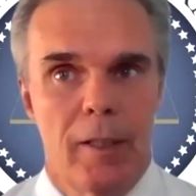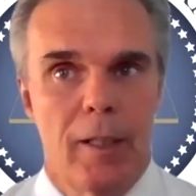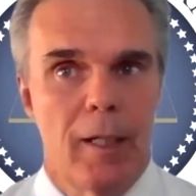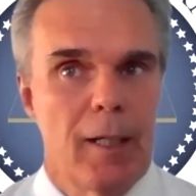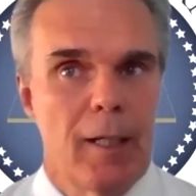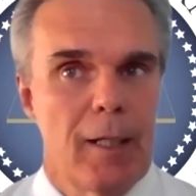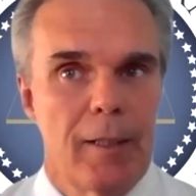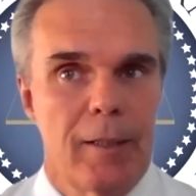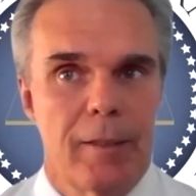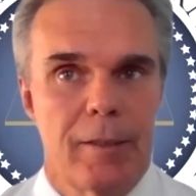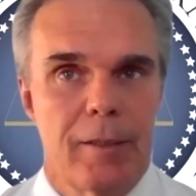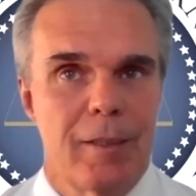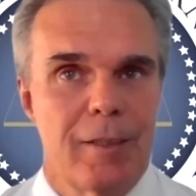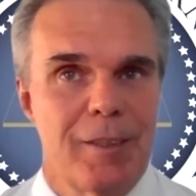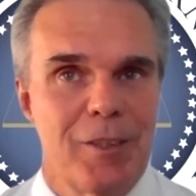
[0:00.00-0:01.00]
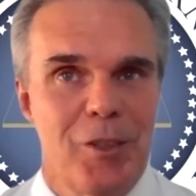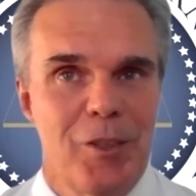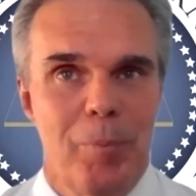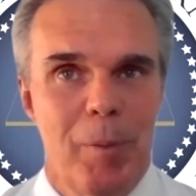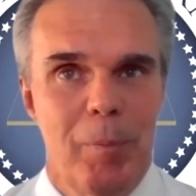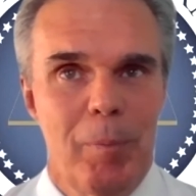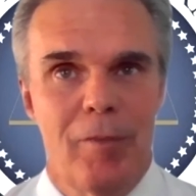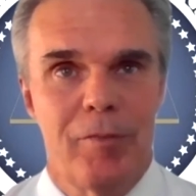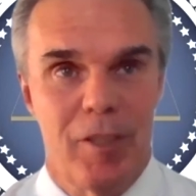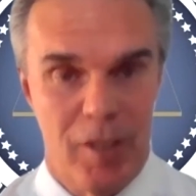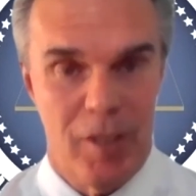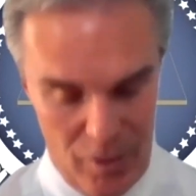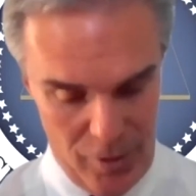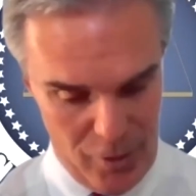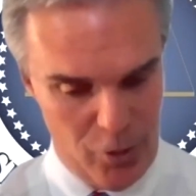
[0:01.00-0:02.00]
People have to
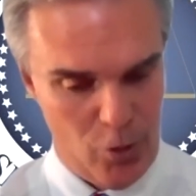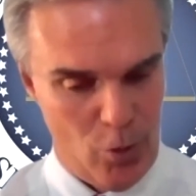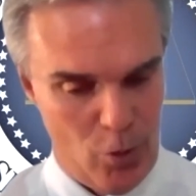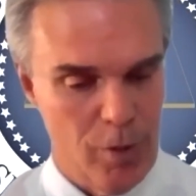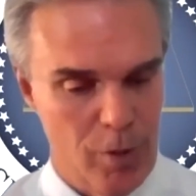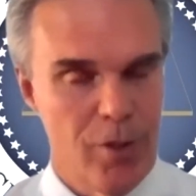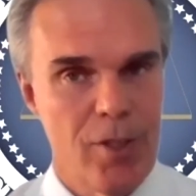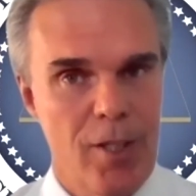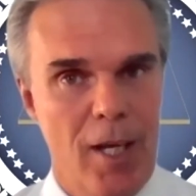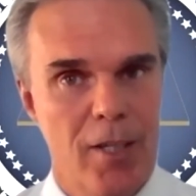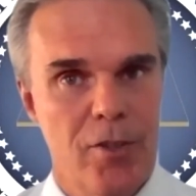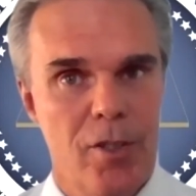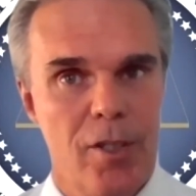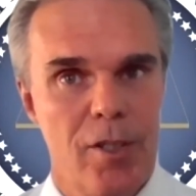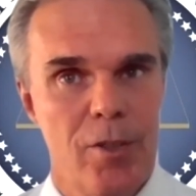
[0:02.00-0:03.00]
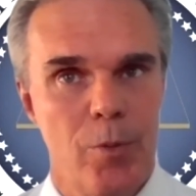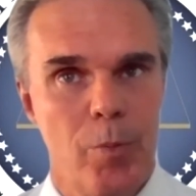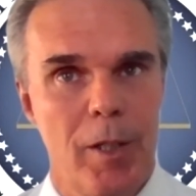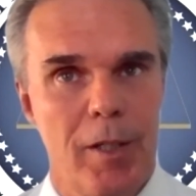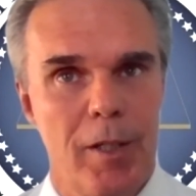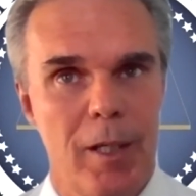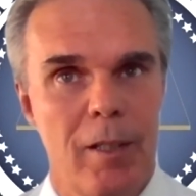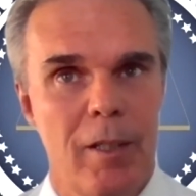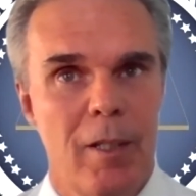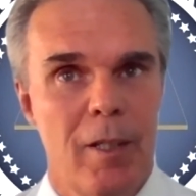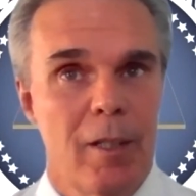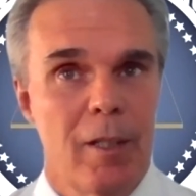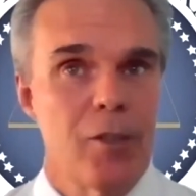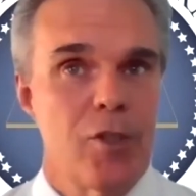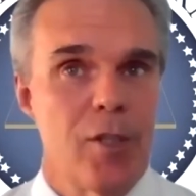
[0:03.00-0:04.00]
tell their stories. As hard as it is, we got to get,
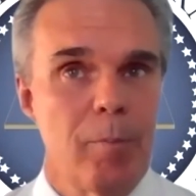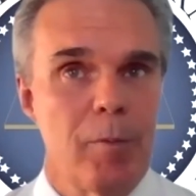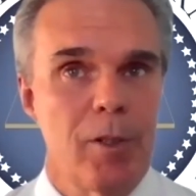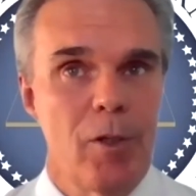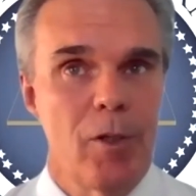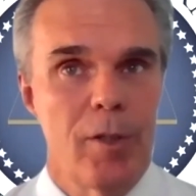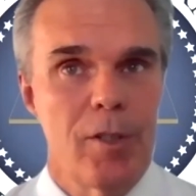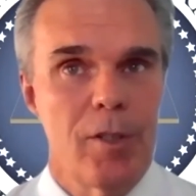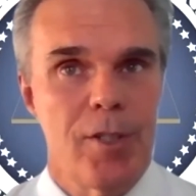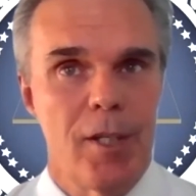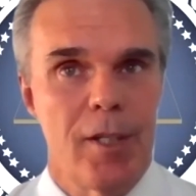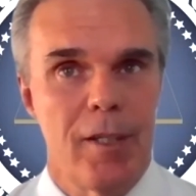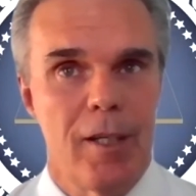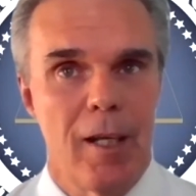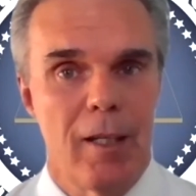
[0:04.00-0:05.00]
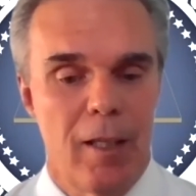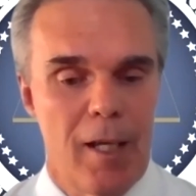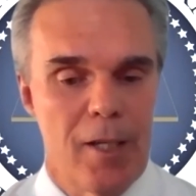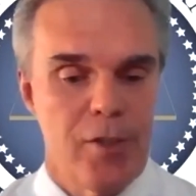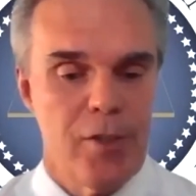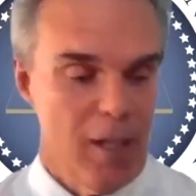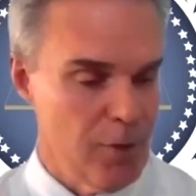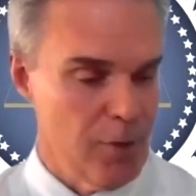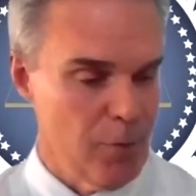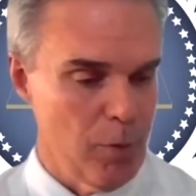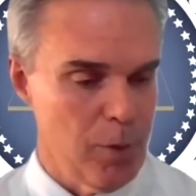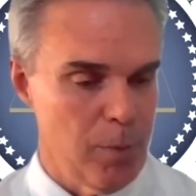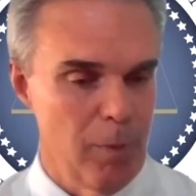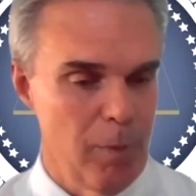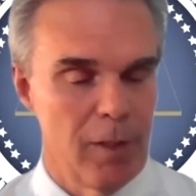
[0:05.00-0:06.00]
like Sam Canoni said at our last task
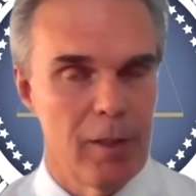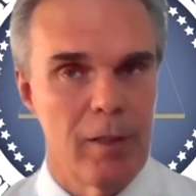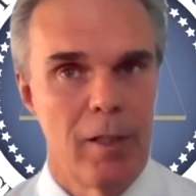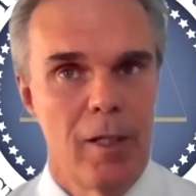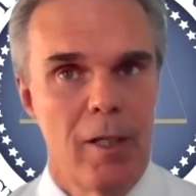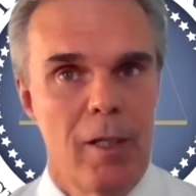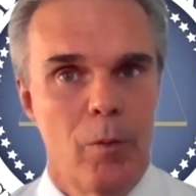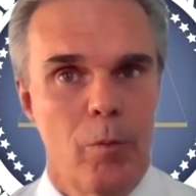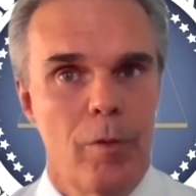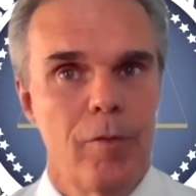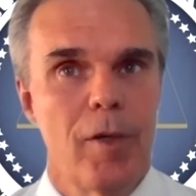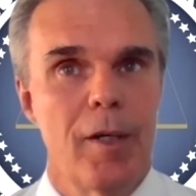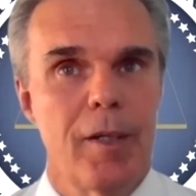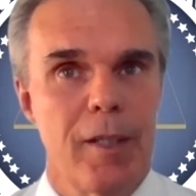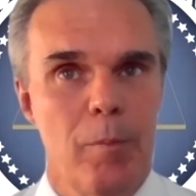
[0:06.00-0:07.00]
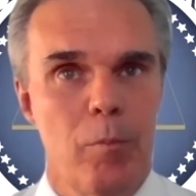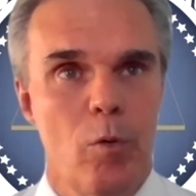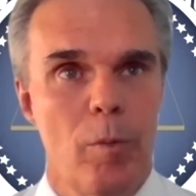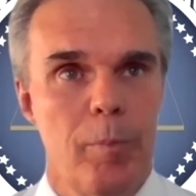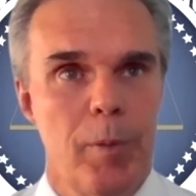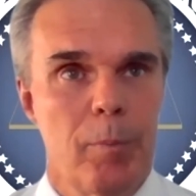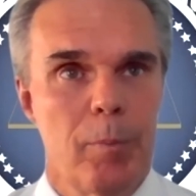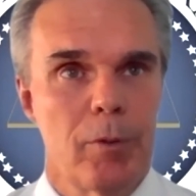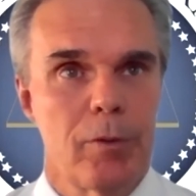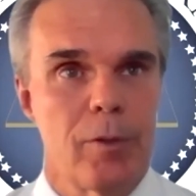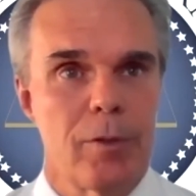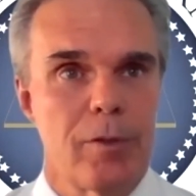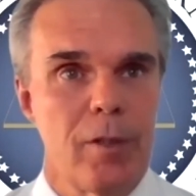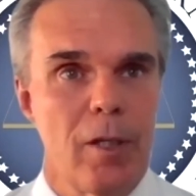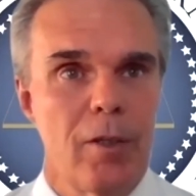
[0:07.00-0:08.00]
force meeting, we've got to get more people
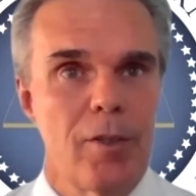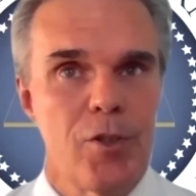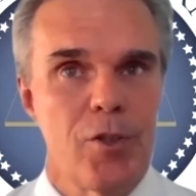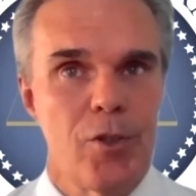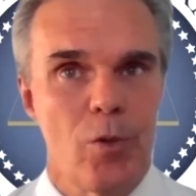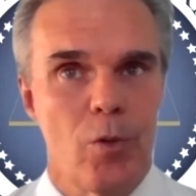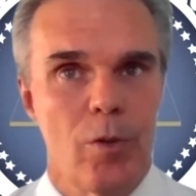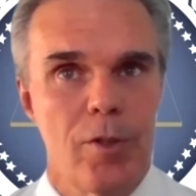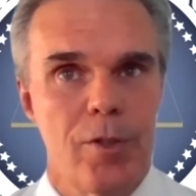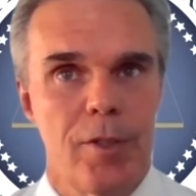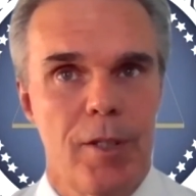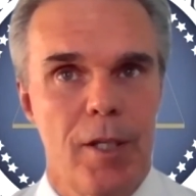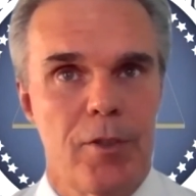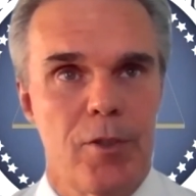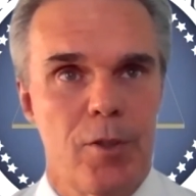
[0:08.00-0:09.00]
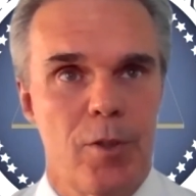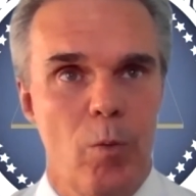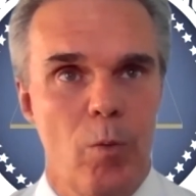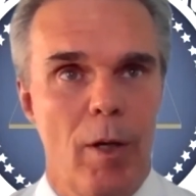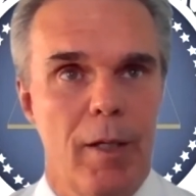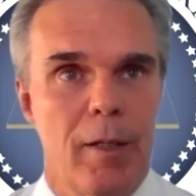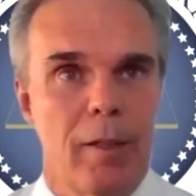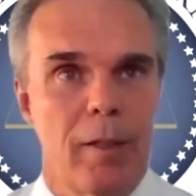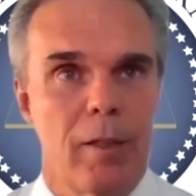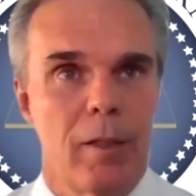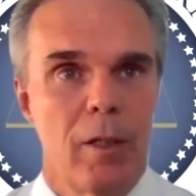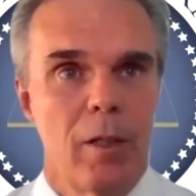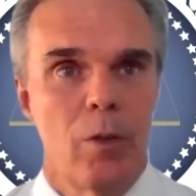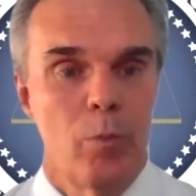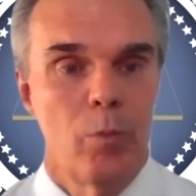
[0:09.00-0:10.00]
to tell their stories, and that's the way
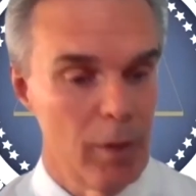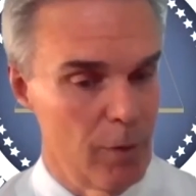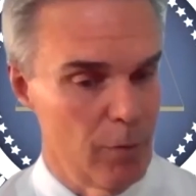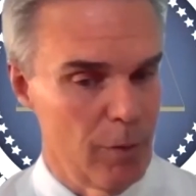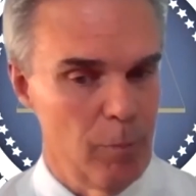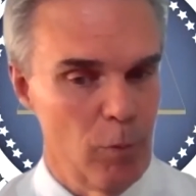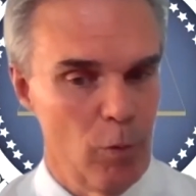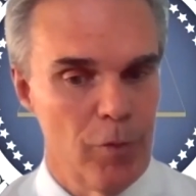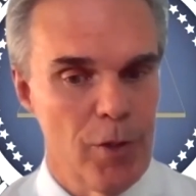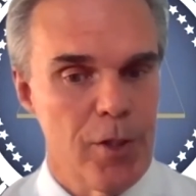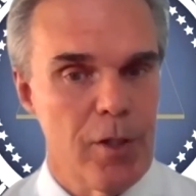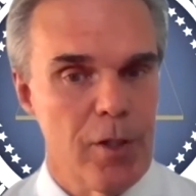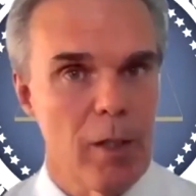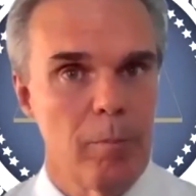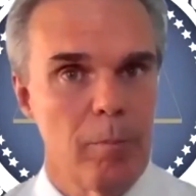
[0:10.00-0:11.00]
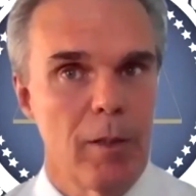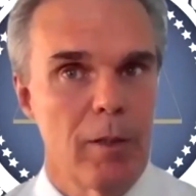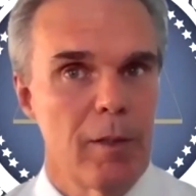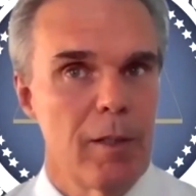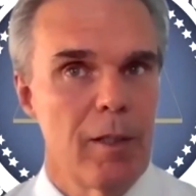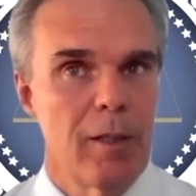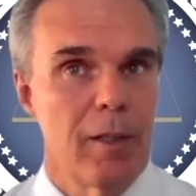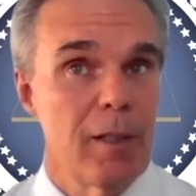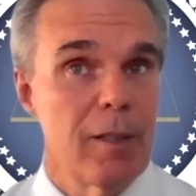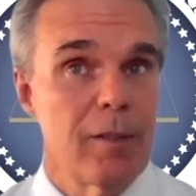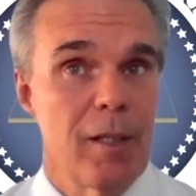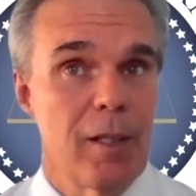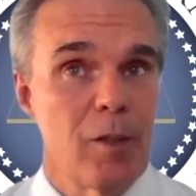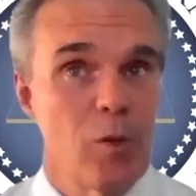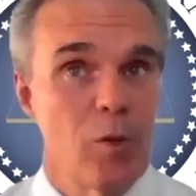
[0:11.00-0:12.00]
we're going to remove the stigma. And I
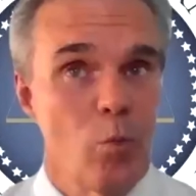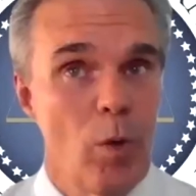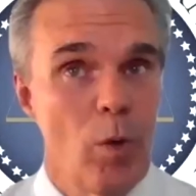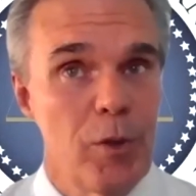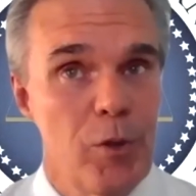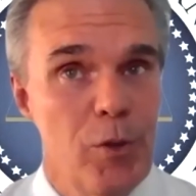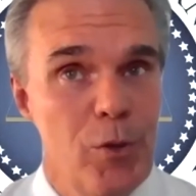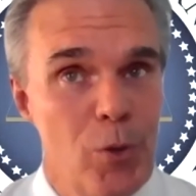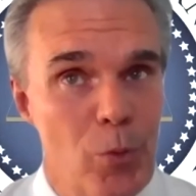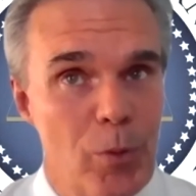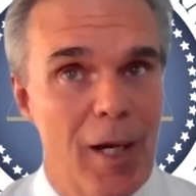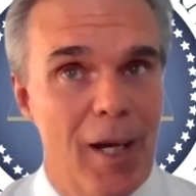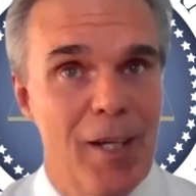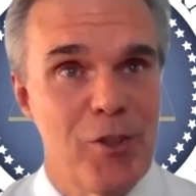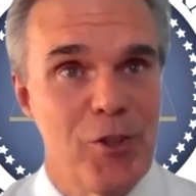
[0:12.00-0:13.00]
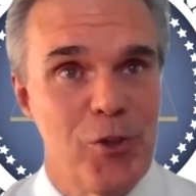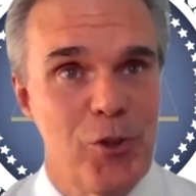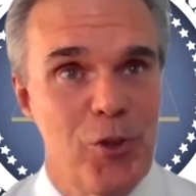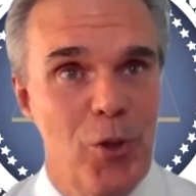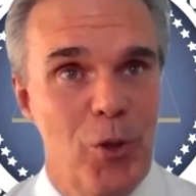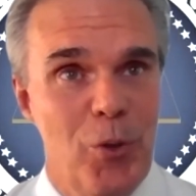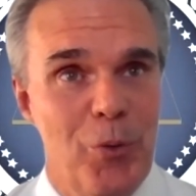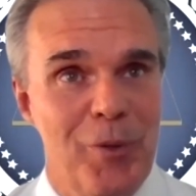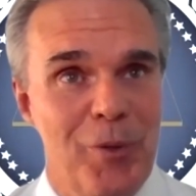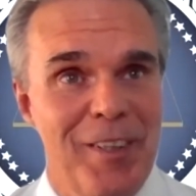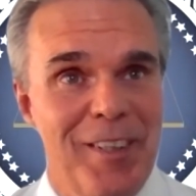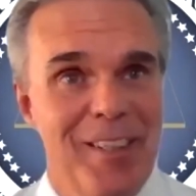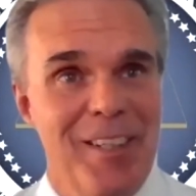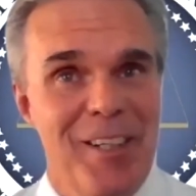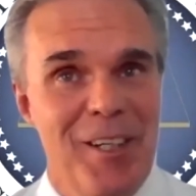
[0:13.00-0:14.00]
think what you guys do,
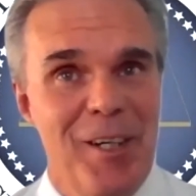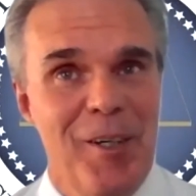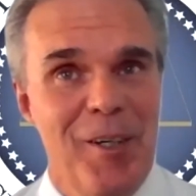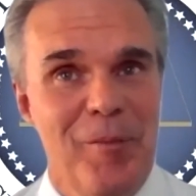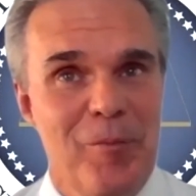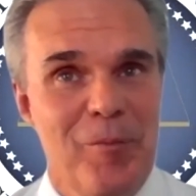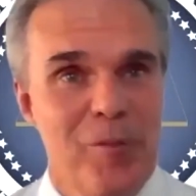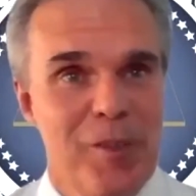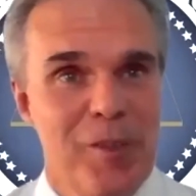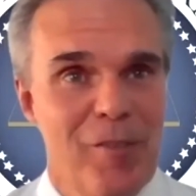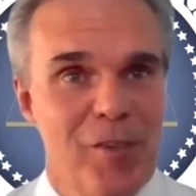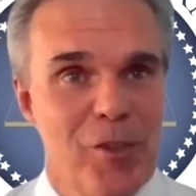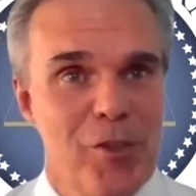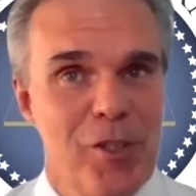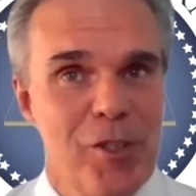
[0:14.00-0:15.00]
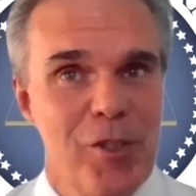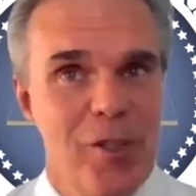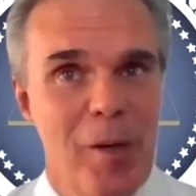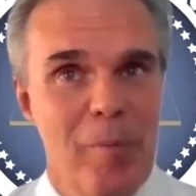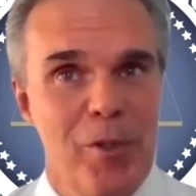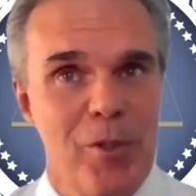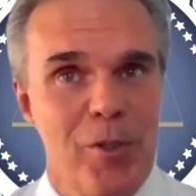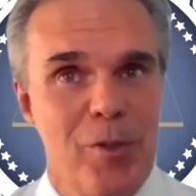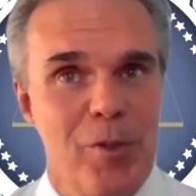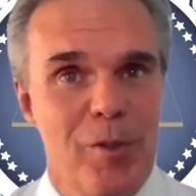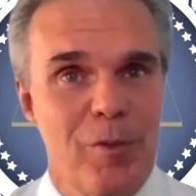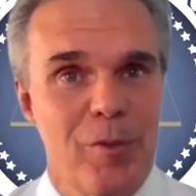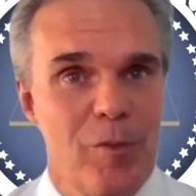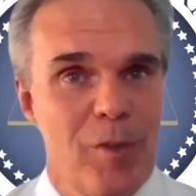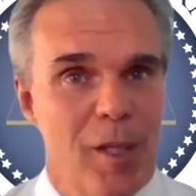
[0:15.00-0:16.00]
giving us these numbers,
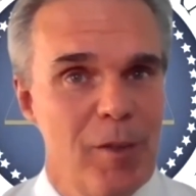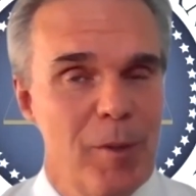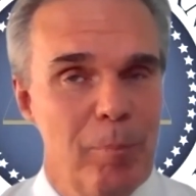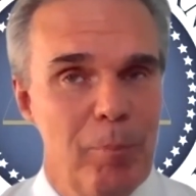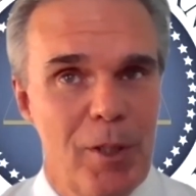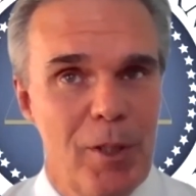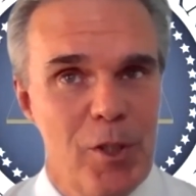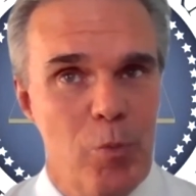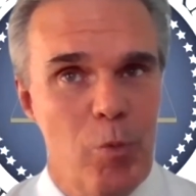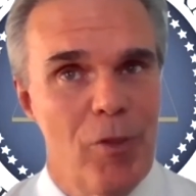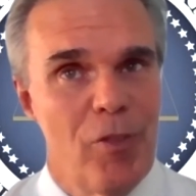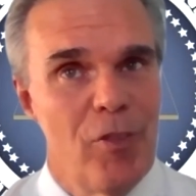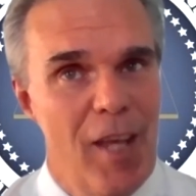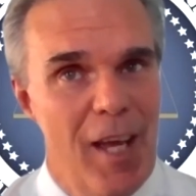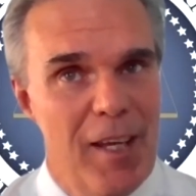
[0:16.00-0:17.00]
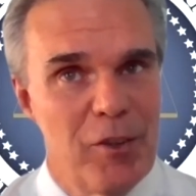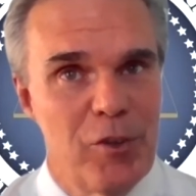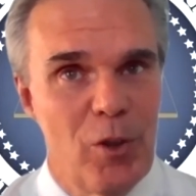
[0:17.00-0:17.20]
then the police, what they